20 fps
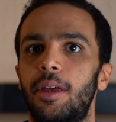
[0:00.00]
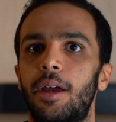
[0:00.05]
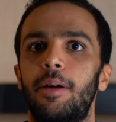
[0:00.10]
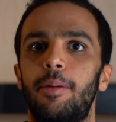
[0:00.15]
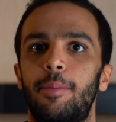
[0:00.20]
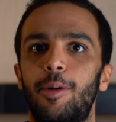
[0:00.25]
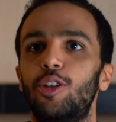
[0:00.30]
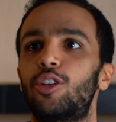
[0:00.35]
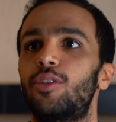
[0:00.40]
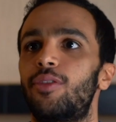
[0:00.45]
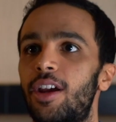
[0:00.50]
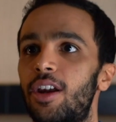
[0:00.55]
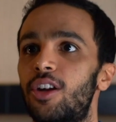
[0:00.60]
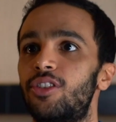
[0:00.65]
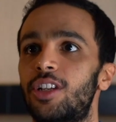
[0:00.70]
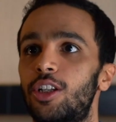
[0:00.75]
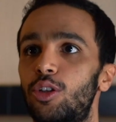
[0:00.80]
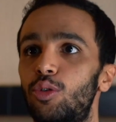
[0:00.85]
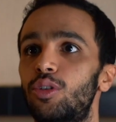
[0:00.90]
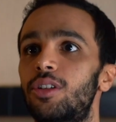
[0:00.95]
amount of
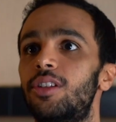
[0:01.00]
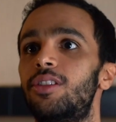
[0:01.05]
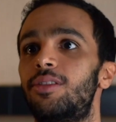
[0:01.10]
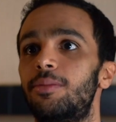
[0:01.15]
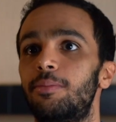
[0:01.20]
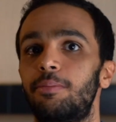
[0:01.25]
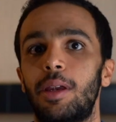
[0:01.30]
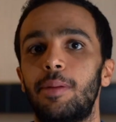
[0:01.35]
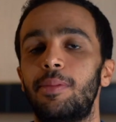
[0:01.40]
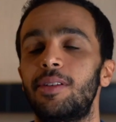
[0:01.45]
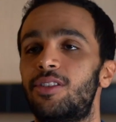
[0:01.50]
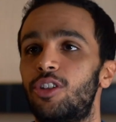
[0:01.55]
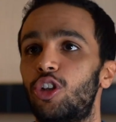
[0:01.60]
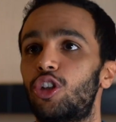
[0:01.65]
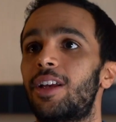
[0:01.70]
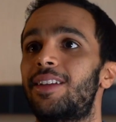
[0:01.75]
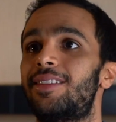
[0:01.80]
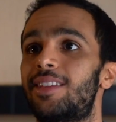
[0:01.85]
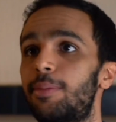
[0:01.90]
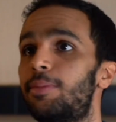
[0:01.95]
errors I do is not
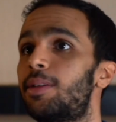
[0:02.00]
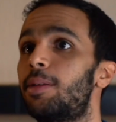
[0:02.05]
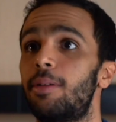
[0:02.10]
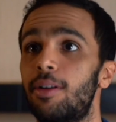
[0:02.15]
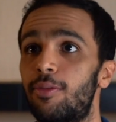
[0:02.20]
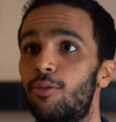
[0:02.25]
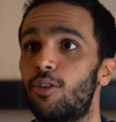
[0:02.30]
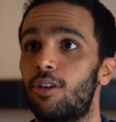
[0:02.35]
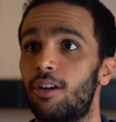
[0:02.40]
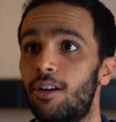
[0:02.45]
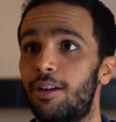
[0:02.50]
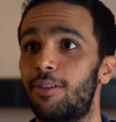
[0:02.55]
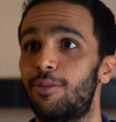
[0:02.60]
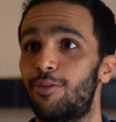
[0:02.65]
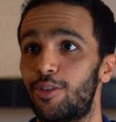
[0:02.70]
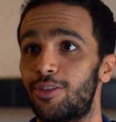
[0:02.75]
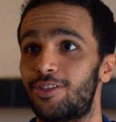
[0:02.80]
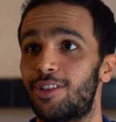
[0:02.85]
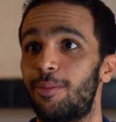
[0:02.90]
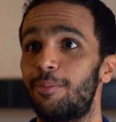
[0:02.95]
acceptable
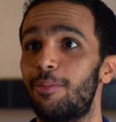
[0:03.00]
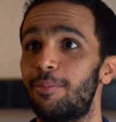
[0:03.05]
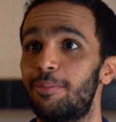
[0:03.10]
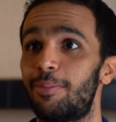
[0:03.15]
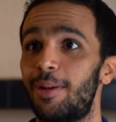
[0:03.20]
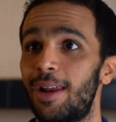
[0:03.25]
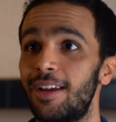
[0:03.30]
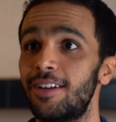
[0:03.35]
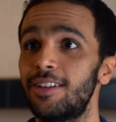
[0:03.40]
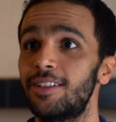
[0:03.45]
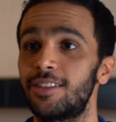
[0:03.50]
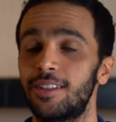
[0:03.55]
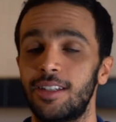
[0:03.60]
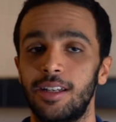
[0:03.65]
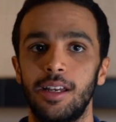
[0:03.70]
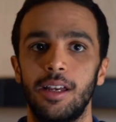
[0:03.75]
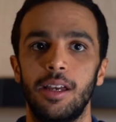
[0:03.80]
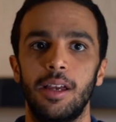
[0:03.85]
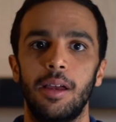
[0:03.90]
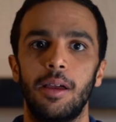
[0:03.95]
for some players,
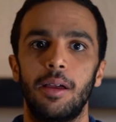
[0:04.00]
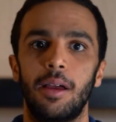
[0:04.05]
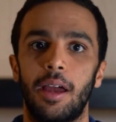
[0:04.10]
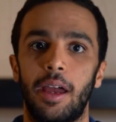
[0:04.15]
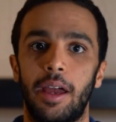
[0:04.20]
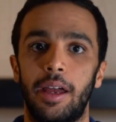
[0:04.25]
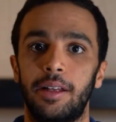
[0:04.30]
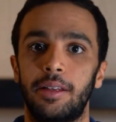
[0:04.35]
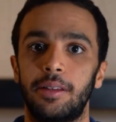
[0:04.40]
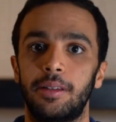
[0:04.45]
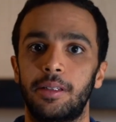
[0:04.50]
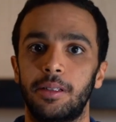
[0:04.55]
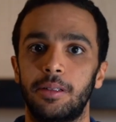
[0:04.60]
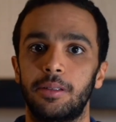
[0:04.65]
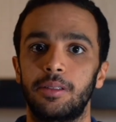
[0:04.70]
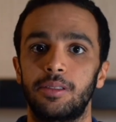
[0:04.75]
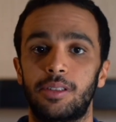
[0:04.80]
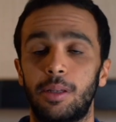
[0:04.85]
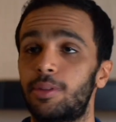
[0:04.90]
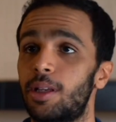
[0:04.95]
and
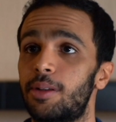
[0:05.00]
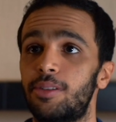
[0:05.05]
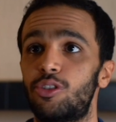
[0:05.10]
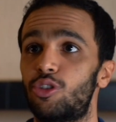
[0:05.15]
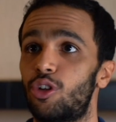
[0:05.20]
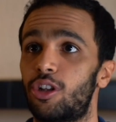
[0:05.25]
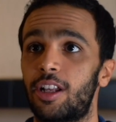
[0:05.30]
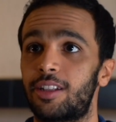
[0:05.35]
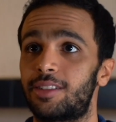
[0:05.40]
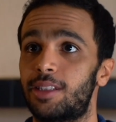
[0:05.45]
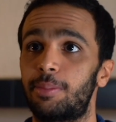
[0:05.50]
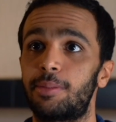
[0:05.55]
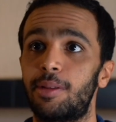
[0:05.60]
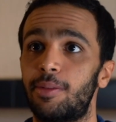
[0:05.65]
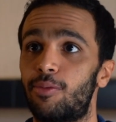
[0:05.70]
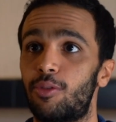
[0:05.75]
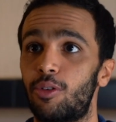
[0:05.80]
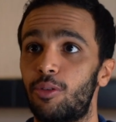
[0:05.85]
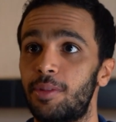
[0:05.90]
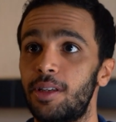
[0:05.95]
sometimes it's not
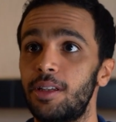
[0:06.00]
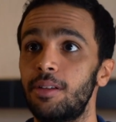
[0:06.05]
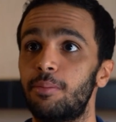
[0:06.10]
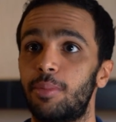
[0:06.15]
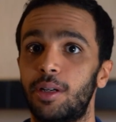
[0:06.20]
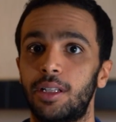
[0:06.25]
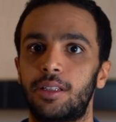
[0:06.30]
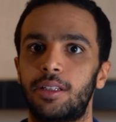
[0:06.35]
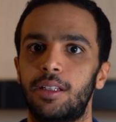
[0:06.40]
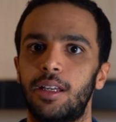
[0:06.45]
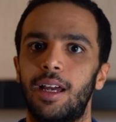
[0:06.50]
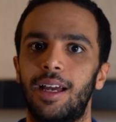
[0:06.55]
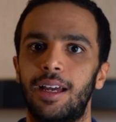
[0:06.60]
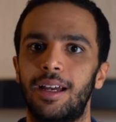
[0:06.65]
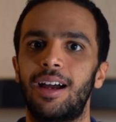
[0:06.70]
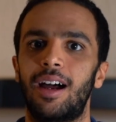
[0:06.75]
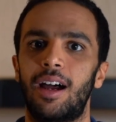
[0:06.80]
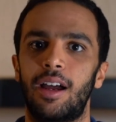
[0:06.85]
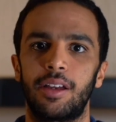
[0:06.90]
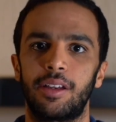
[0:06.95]
acceptable for me. But
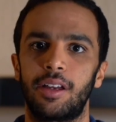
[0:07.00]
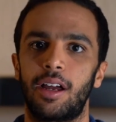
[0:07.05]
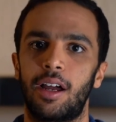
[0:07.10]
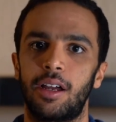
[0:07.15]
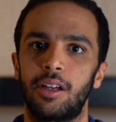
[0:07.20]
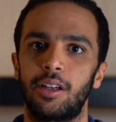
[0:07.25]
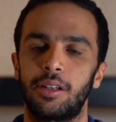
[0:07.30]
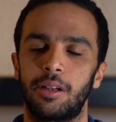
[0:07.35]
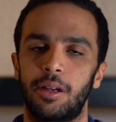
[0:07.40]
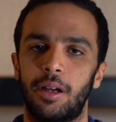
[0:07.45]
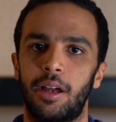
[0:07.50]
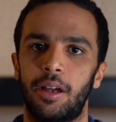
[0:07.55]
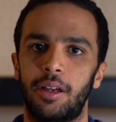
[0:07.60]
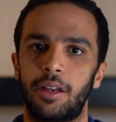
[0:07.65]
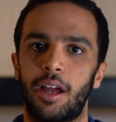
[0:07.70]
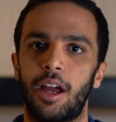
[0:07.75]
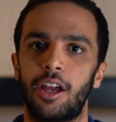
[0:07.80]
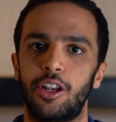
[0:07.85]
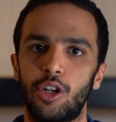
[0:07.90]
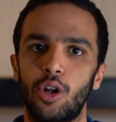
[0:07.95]

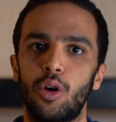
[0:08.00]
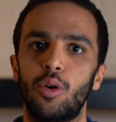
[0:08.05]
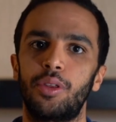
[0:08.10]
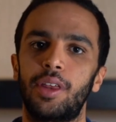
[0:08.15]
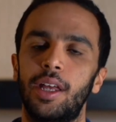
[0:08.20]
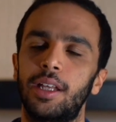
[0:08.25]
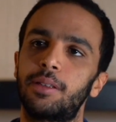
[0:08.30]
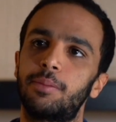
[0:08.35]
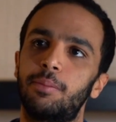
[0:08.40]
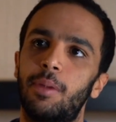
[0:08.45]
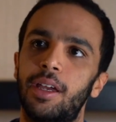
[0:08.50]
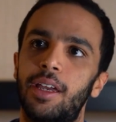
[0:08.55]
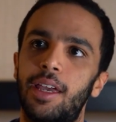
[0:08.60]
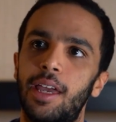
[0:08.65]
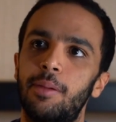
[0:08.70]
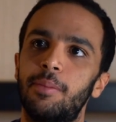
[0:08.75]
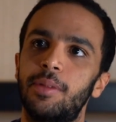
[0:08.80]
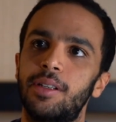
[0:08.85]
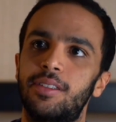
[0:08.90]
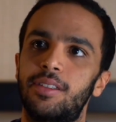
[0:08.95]
I know that my
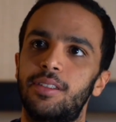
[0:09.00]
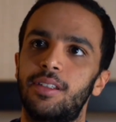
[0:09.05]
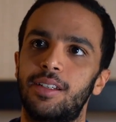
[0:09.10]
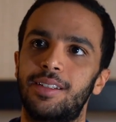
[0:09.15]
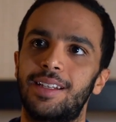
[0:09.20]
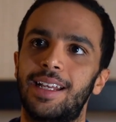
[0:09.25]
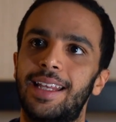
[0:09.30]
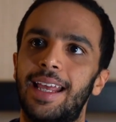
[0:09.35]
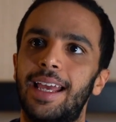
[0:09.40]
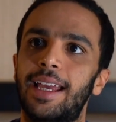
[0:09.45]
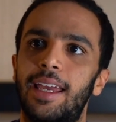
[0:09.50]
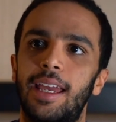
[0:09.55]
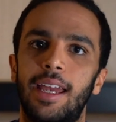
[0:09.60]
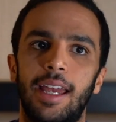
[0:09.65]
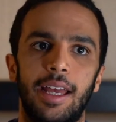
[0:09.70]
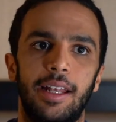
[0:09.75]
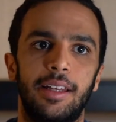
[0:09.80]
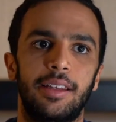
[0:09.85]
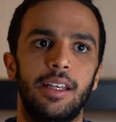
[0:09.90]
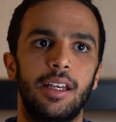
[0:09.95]
game is attacking,
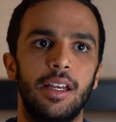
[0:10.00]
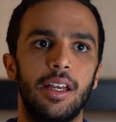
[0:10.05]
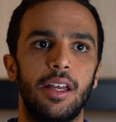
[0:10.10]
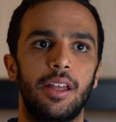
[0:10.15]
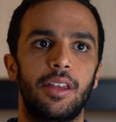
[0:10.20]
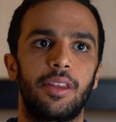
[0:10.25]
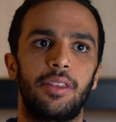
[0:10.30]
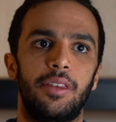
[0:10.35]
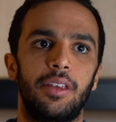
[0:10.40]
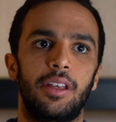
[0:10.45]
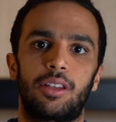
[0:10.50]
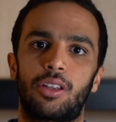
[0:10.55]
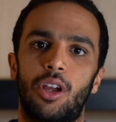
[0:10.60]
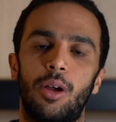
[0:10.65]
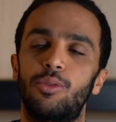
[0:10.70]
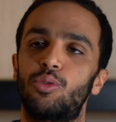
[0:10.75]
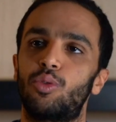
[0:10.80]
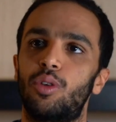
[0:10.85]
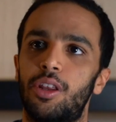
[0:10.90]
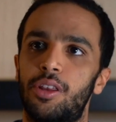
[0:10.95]
and it
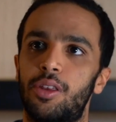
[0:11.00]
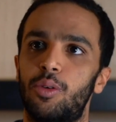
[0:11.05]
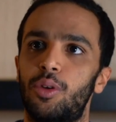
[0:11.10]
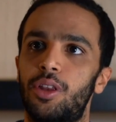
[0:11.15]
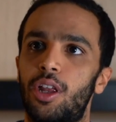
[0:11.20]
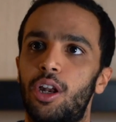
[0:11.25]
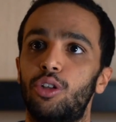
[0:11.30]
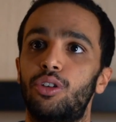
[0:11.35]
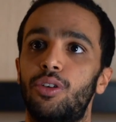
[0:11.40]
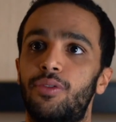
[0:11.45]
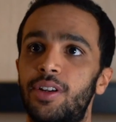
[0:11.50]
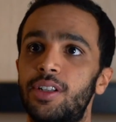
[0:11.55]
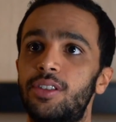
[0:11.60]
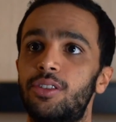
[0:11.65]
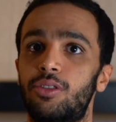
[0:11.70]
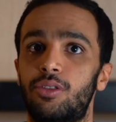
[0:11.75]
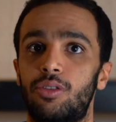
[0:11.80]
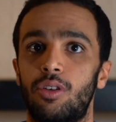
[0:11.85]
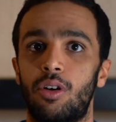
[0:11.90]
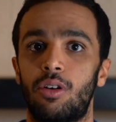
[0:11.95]
comes with a lot of
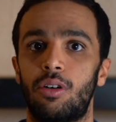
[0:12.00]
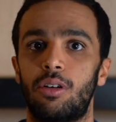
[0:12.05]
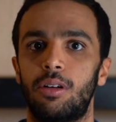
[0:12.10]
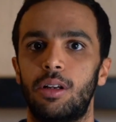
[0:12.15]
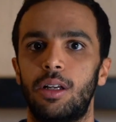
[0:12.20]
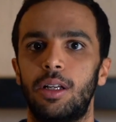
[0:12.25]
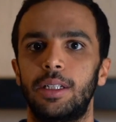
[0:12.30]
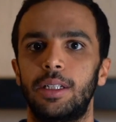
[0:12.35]
risk. So